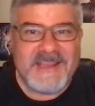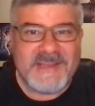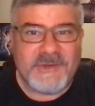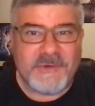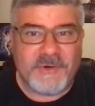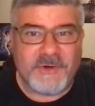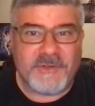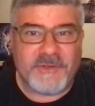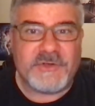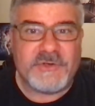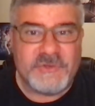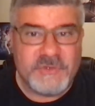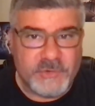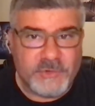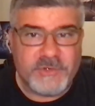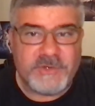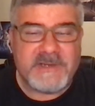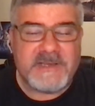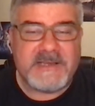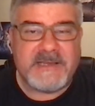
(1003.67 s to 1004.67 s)
You're on the
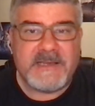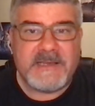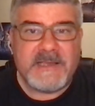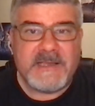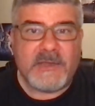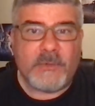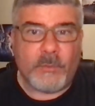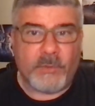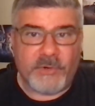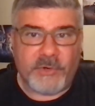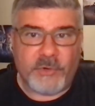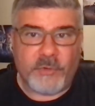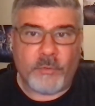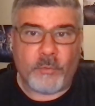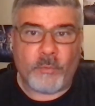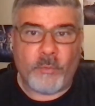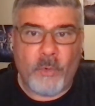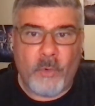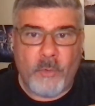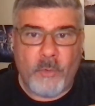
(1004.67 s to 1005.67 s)
journey where you're
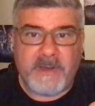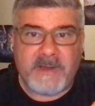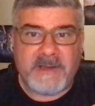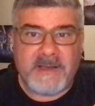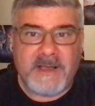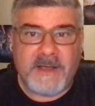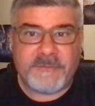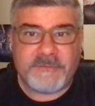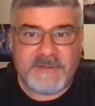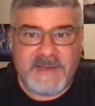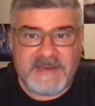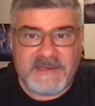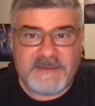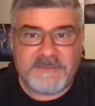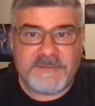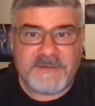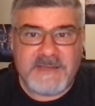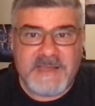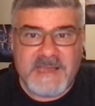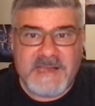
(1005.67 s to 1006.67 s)
growing of
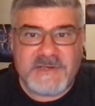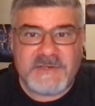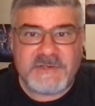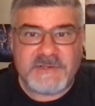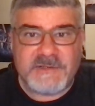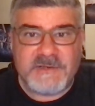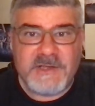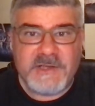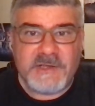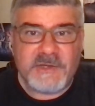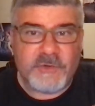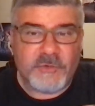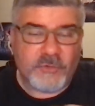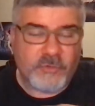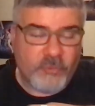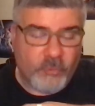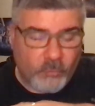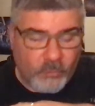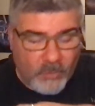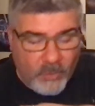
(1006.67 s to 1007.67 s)
sanctification. You're
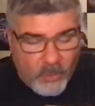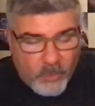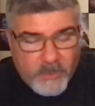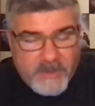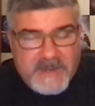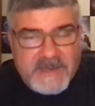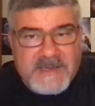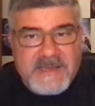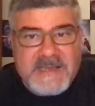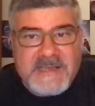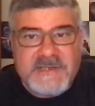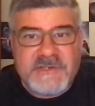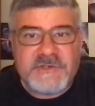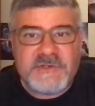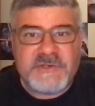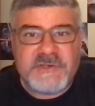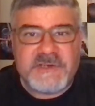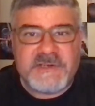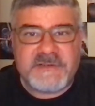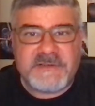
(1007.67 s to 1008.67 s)
growing in
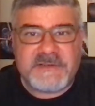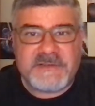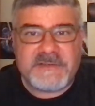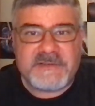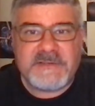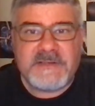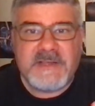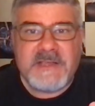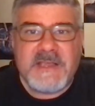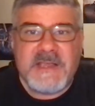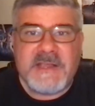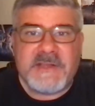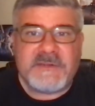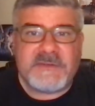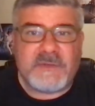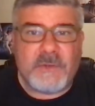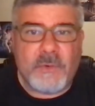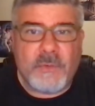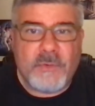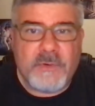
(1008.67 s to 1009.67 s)
Jesus.
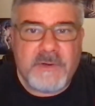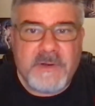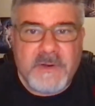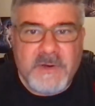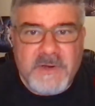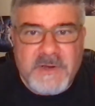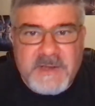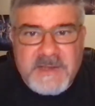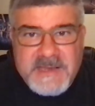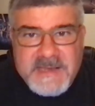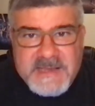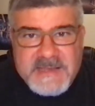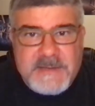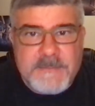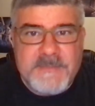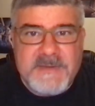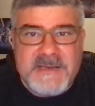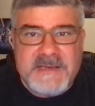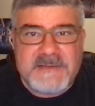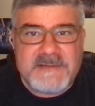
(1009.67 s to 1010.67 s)
So, in the
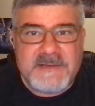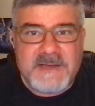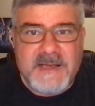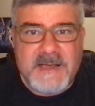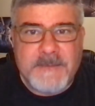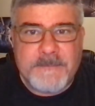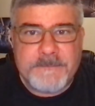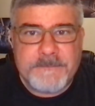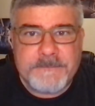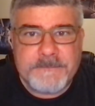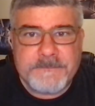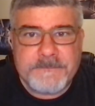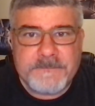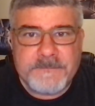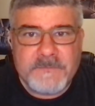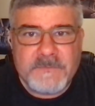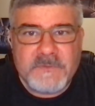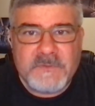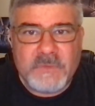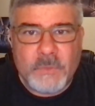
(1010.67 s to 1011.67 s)
meantime,
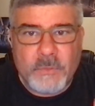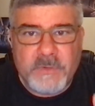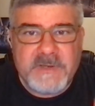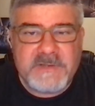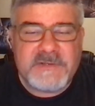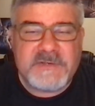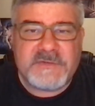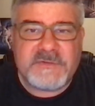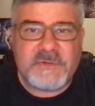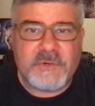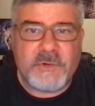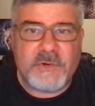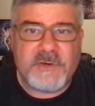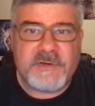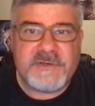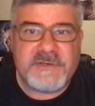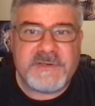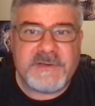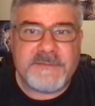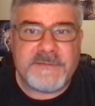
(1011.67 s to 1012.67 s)
don't get
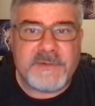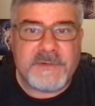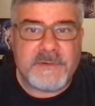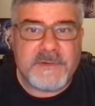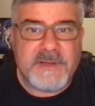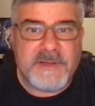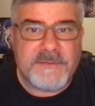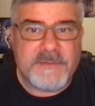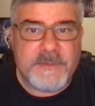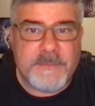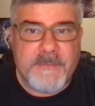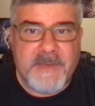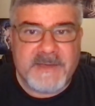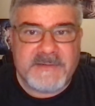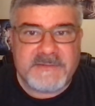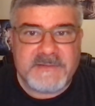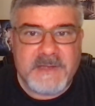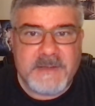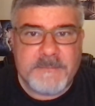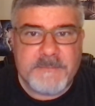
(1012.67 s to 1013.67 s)
discouraged if you if you
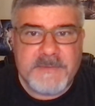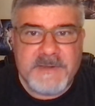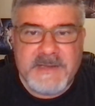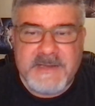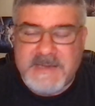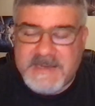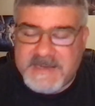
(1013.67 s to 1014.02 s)
mess up